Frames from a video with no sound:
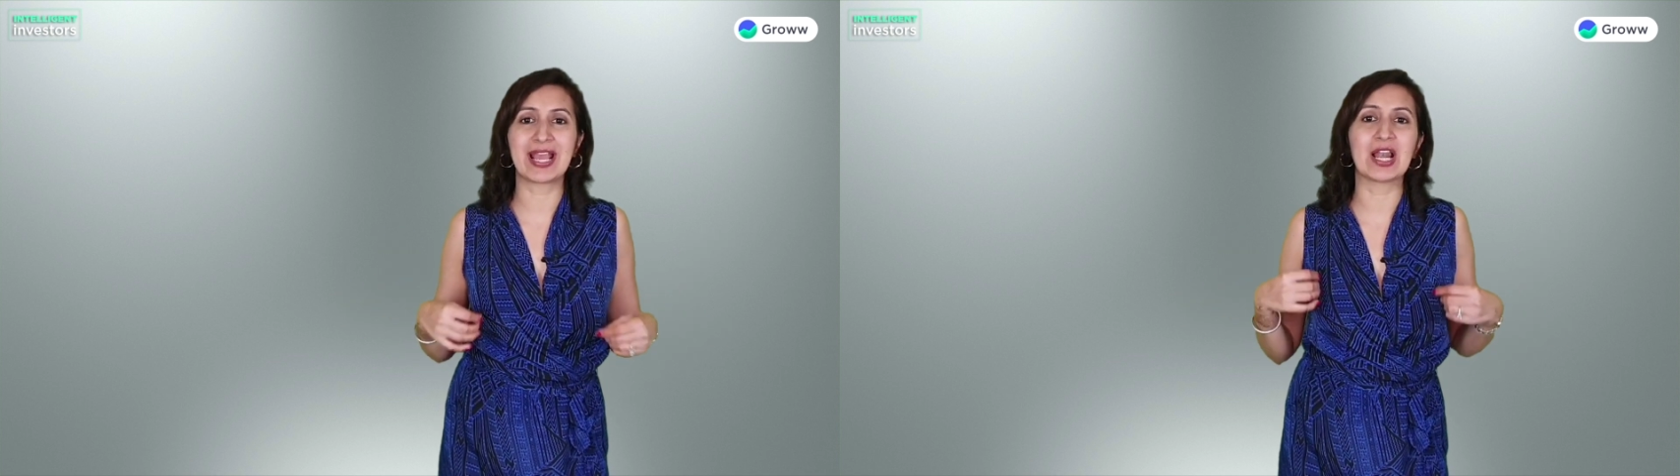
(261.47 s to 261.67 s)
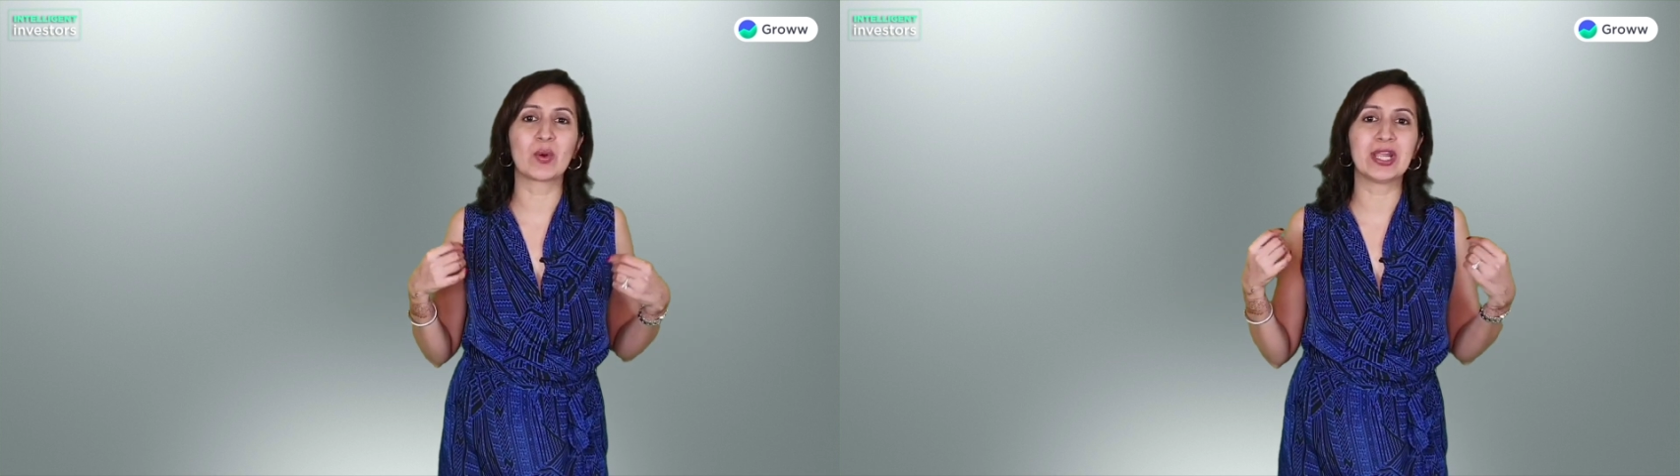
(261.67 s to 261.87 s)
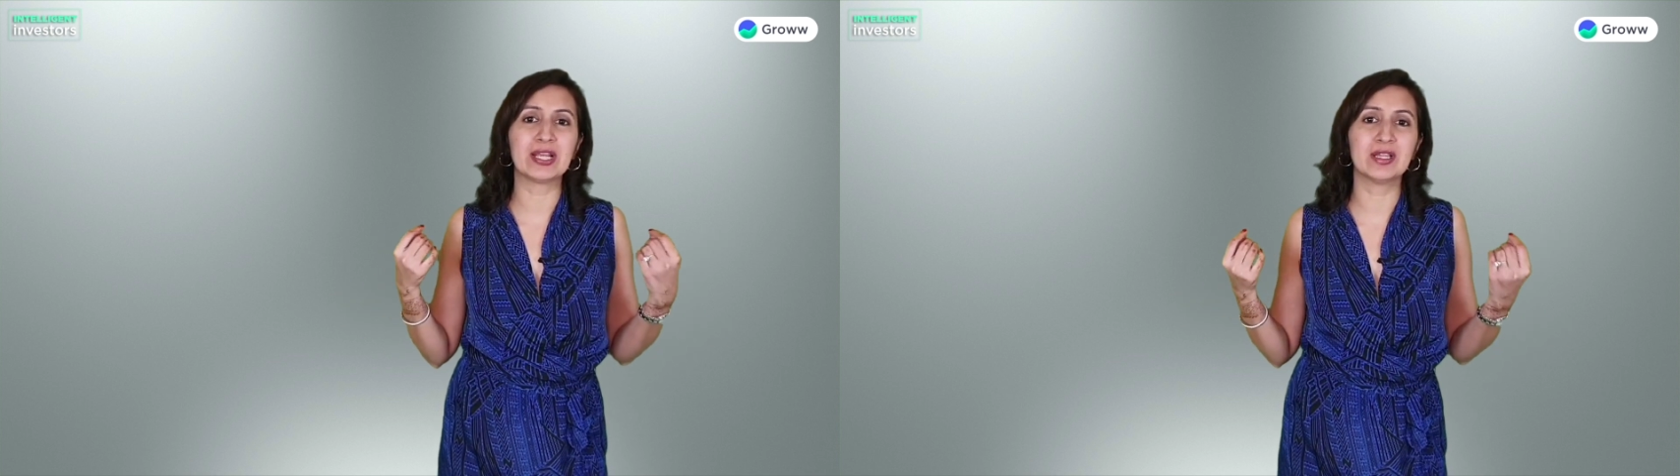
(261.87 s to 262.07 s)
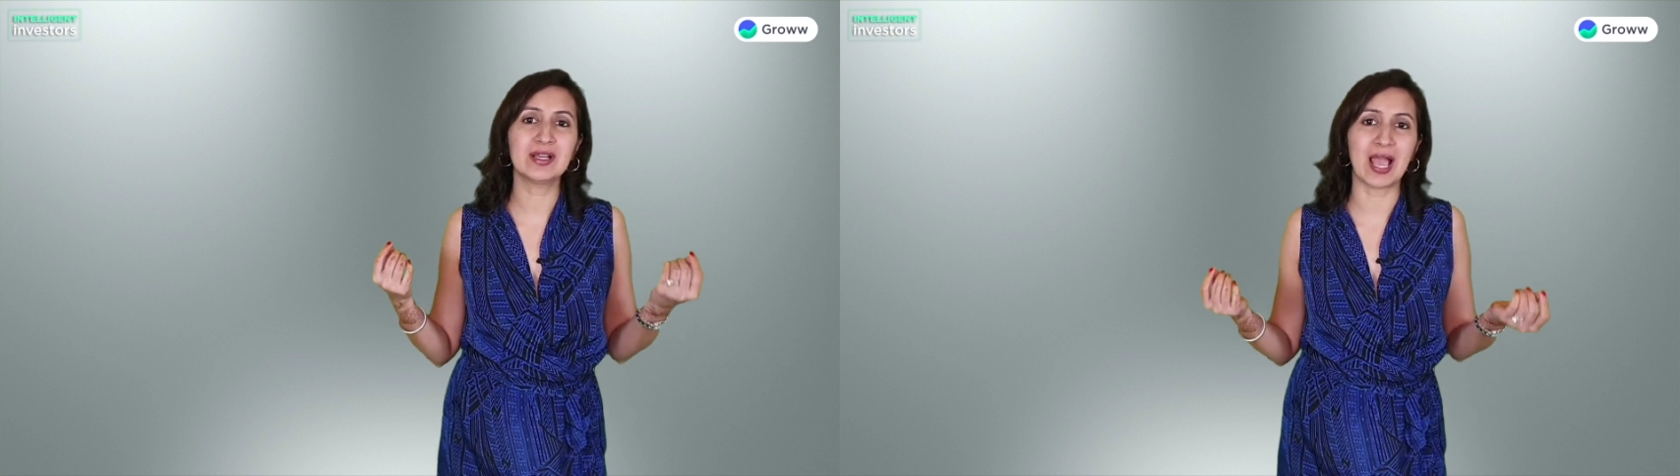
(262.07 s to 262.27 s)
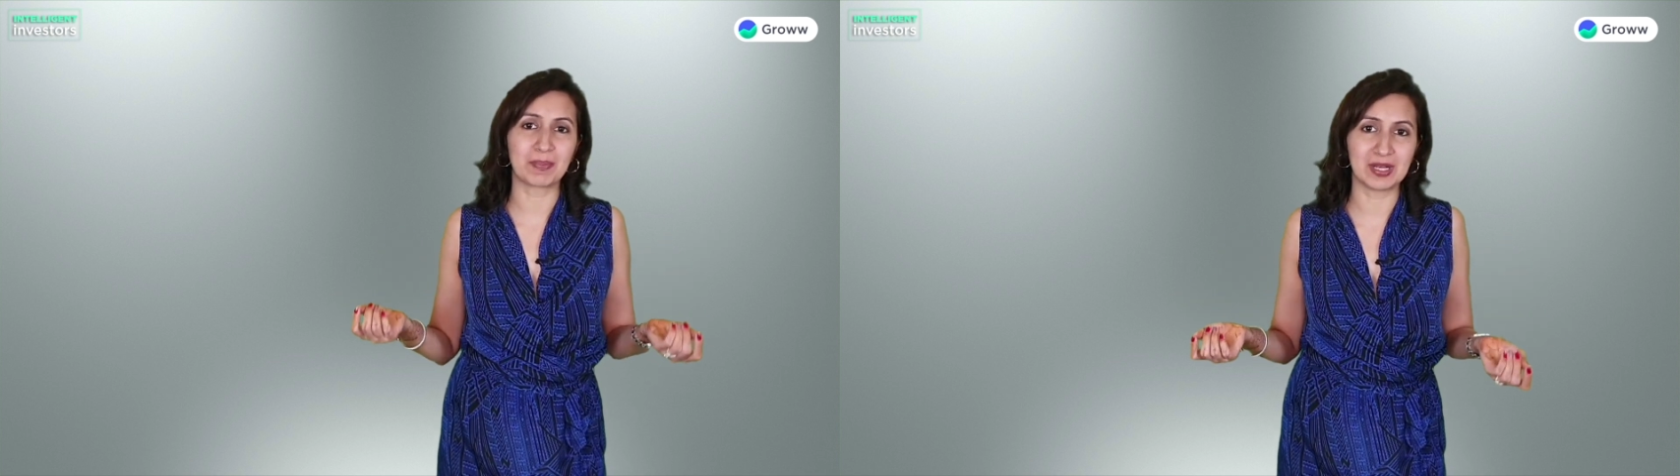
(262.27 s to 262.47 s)
calculating
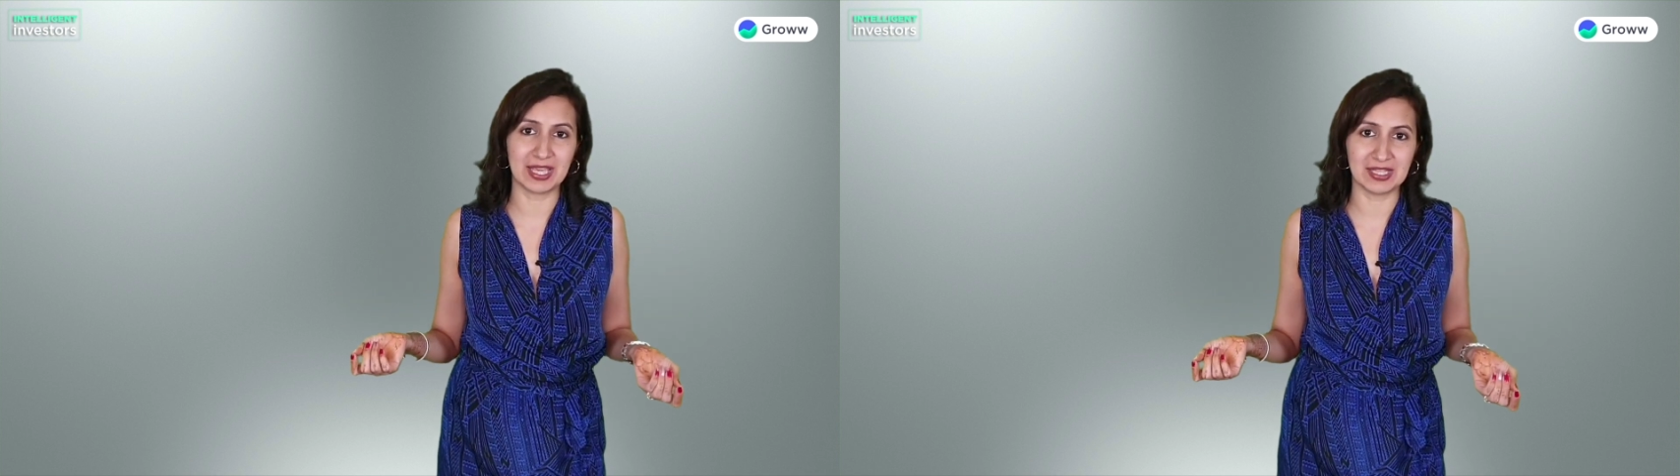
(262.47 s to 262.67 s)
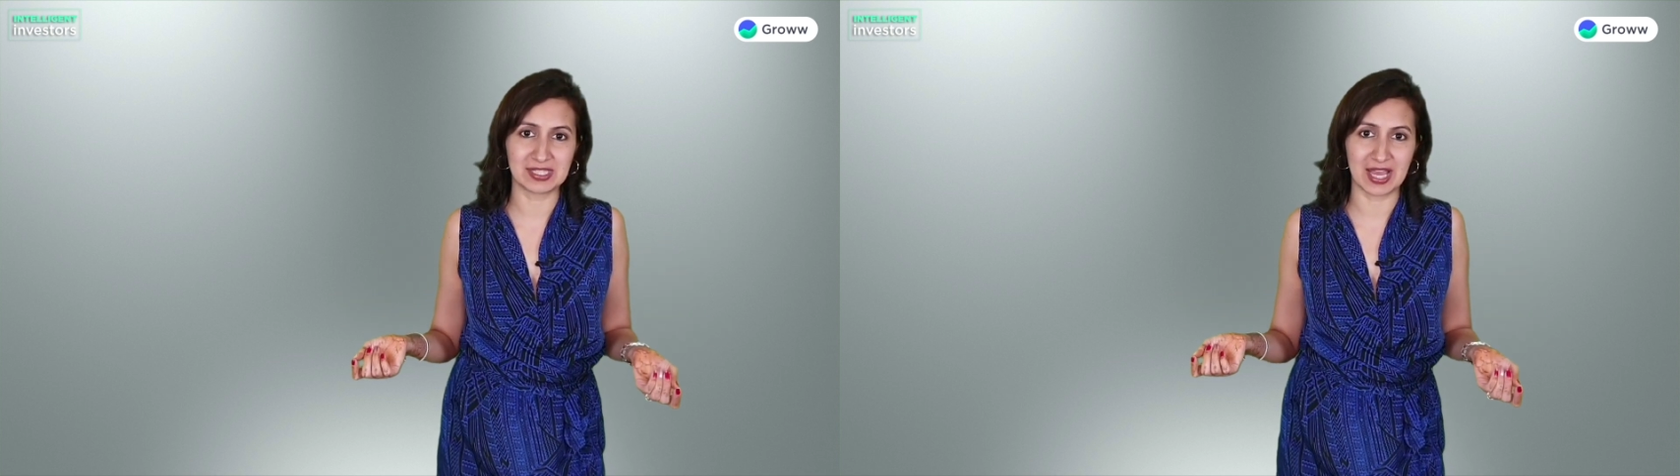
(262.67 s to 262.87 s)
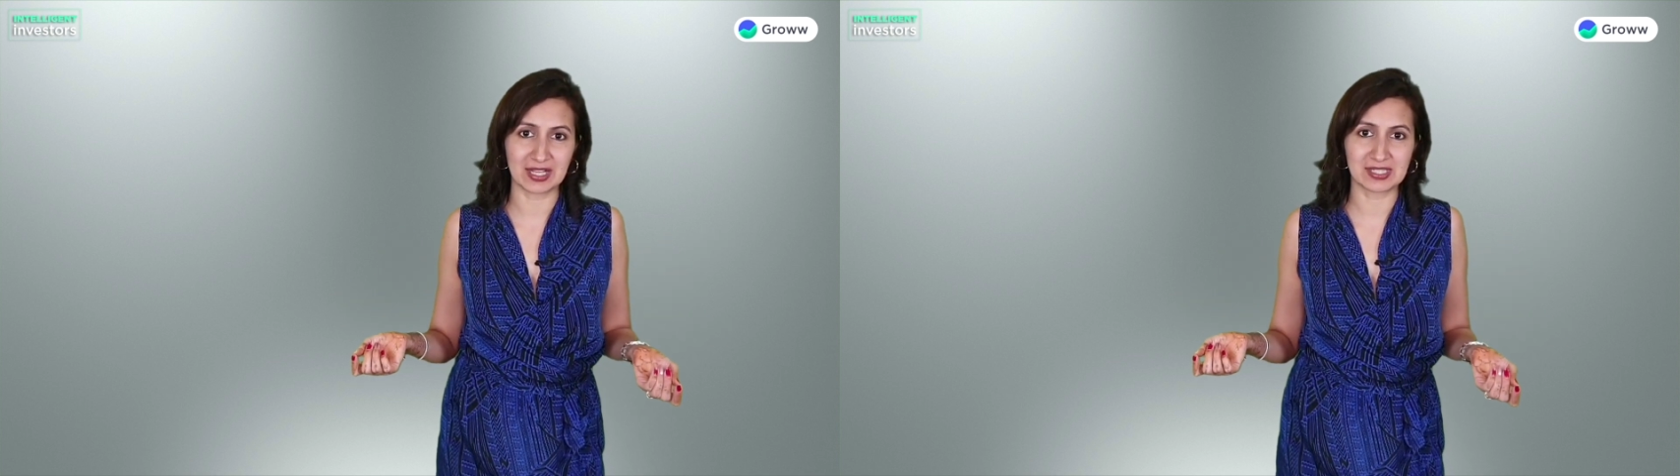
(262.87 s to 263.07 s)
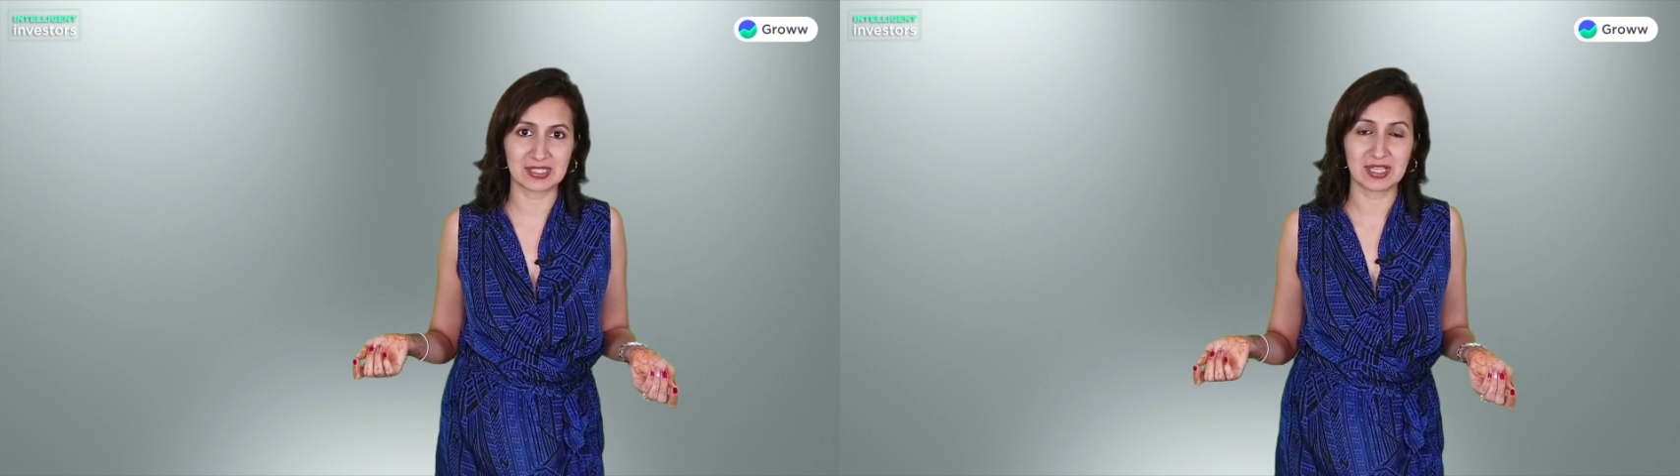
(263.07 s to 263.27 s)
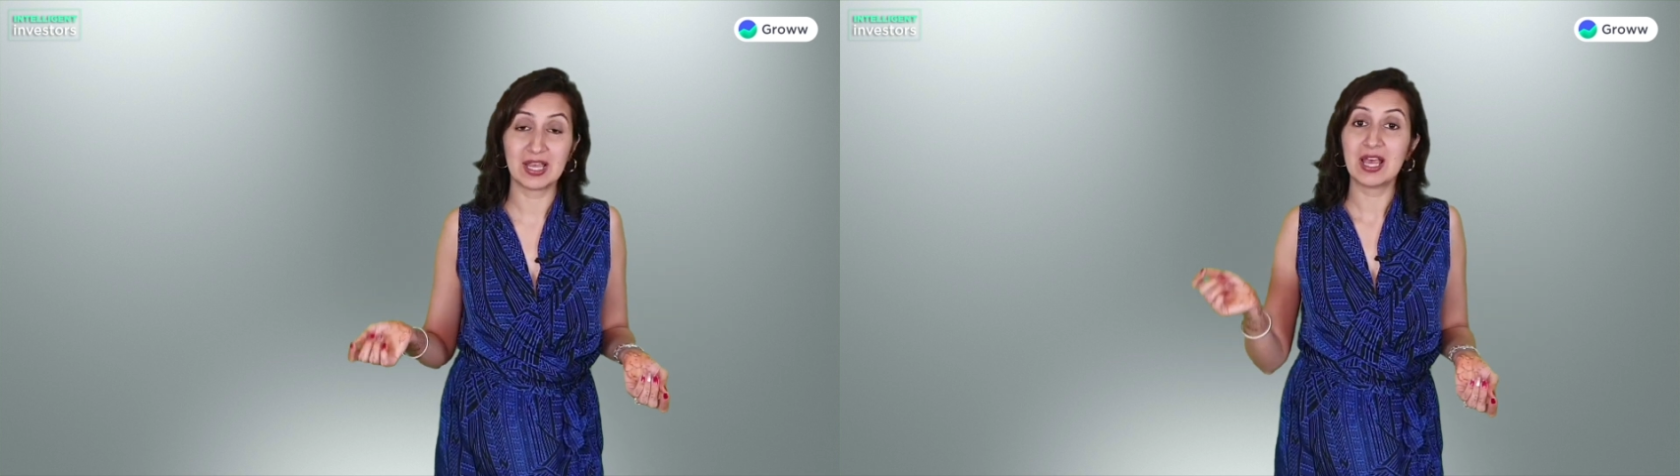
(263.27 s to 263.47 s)
the capital gains tax.